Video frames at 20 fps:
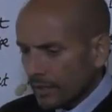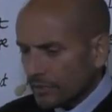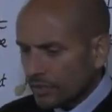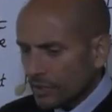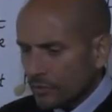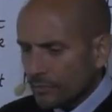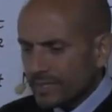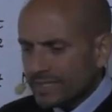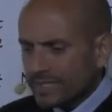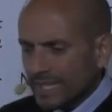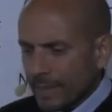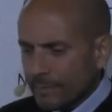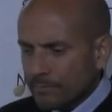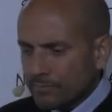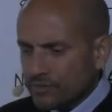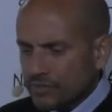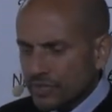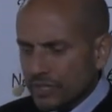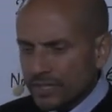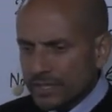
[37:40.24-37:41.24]
that
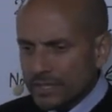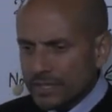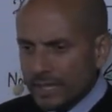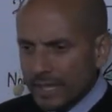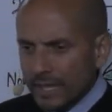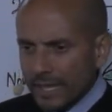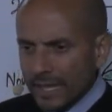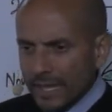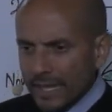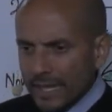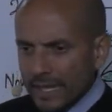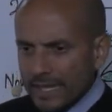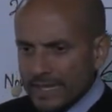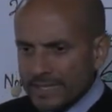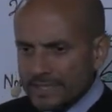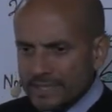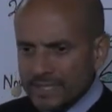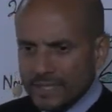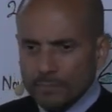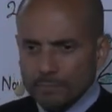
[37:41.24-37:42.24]
redemption
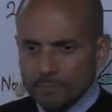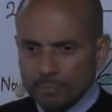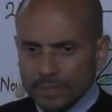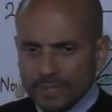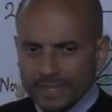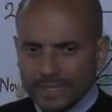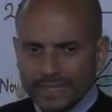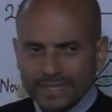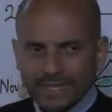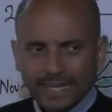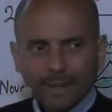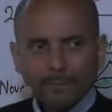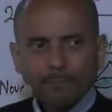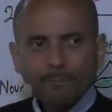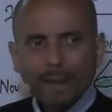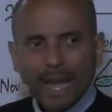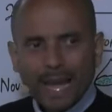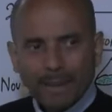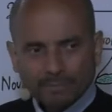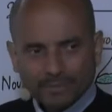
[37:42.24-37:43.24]
is complete at
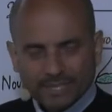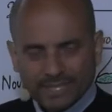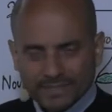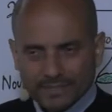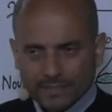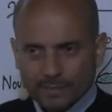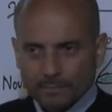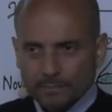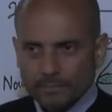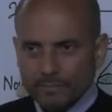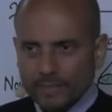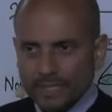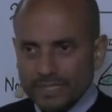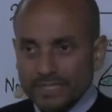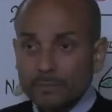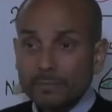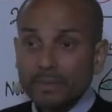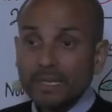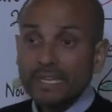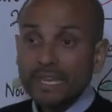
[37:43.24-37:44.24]
baptism, at the
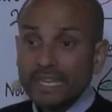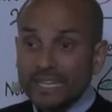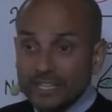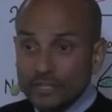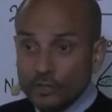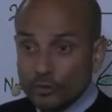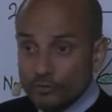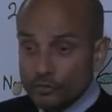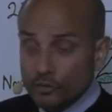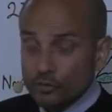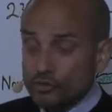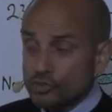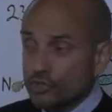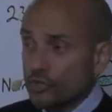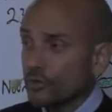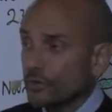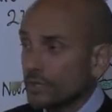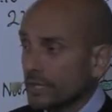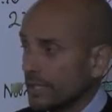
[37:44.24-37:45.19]
beginning of your journey.